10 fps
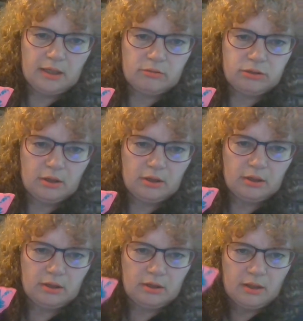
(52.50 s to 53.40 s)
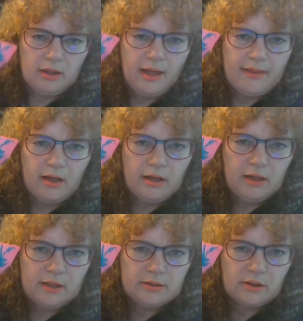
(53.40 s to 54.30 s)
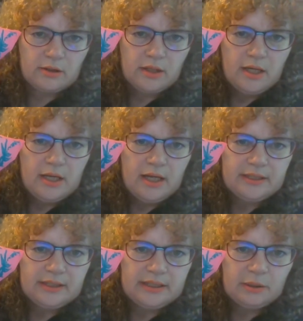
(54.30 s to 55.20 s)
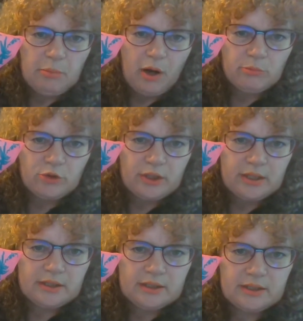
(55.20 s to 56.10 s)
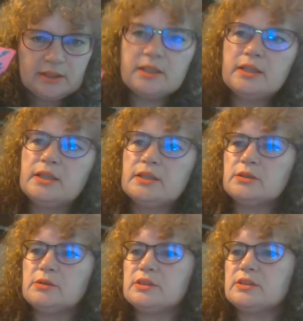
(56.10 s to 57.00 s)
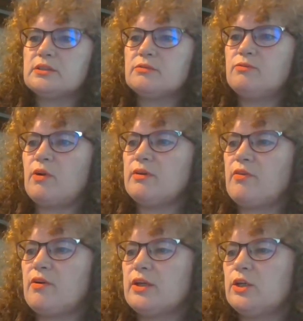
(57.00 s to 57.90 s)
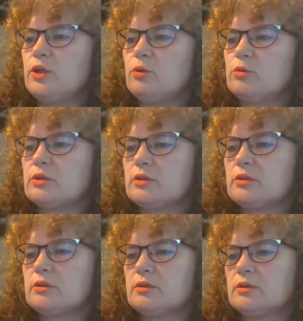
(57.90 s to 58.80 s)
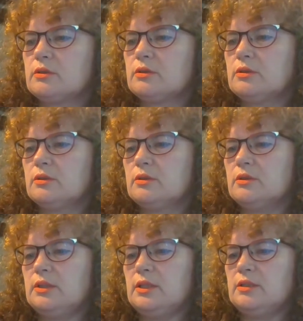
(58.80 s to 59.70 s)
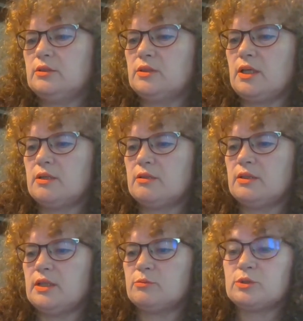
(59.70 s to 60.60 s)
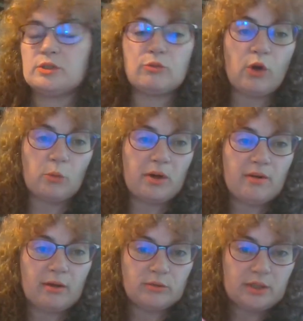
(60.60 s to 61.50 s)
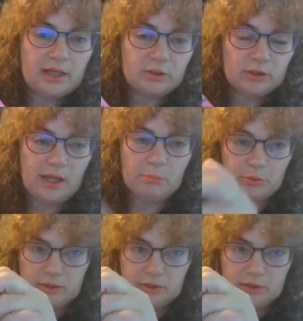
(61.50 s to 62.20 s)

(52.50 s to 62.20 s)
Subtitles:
that. That's good. There's a little palm tree. So it's very, very cute. That's the wrong way around. I shall now put it